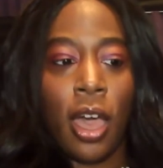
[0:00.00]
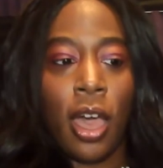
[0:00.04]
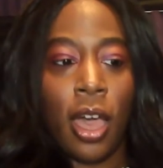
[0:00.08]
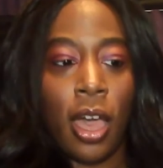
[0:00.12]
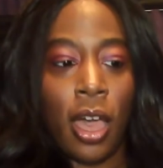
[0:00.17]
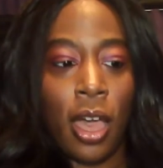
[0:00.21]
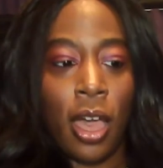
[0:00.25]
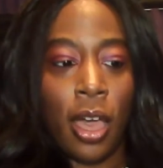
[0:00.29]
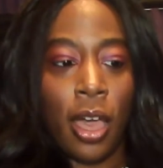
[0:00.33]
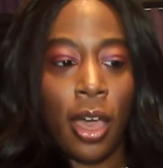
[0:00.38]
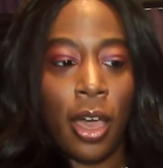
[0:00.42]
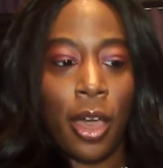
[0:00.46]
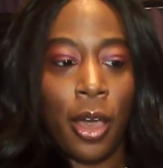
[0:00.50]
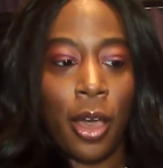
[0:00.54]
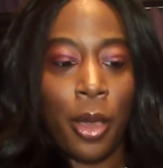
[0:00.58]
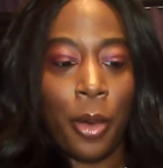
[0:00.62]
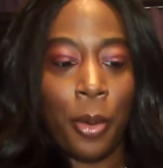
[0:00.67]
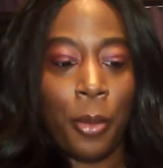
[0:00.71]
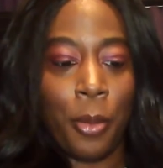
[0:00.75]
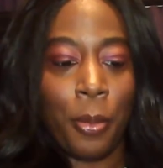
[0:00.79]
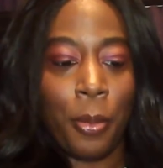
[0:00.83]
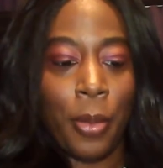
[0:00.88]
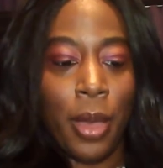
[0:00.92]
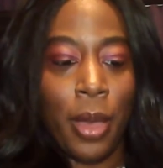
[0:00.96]

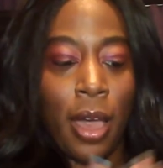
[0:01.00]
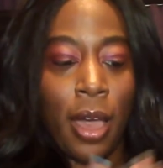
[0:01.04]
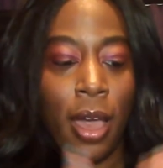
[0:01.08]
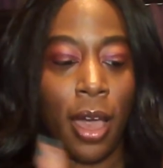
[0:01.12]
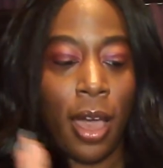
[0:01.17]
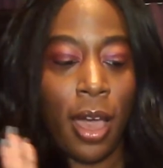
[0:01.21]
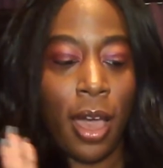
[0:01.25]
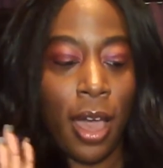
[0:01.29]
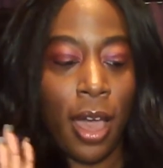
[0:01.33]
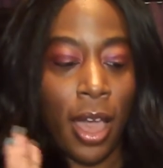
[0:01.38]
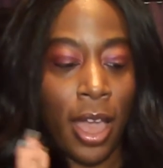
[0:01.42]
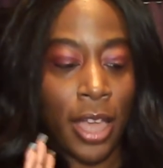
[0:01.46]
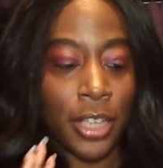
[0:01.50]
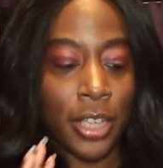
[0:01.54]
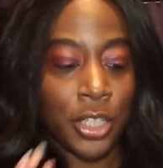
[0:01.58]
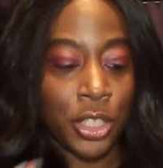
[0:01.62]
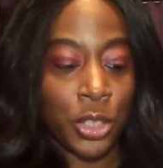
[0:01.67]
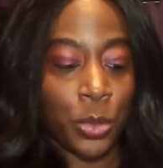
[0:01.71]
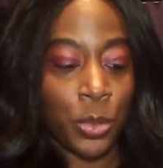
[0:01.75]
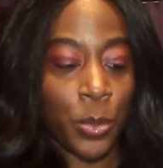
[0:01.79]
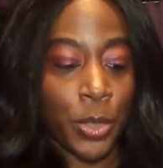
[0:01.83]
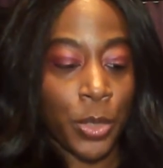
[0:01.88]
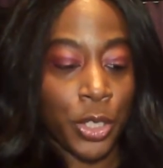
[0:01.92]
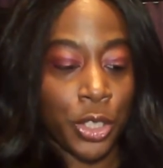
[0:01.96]
I
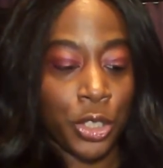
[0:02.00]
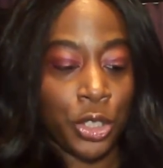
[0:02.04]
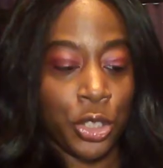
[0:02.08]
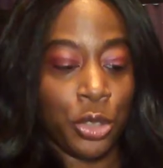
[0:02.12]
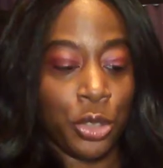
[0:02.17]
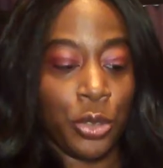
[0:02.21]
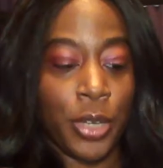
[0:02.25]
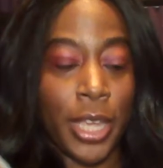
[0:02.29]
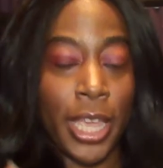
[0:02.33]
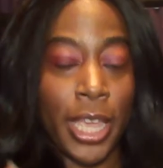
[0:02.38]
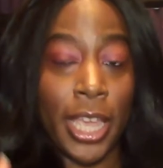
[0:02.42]
just wanted to do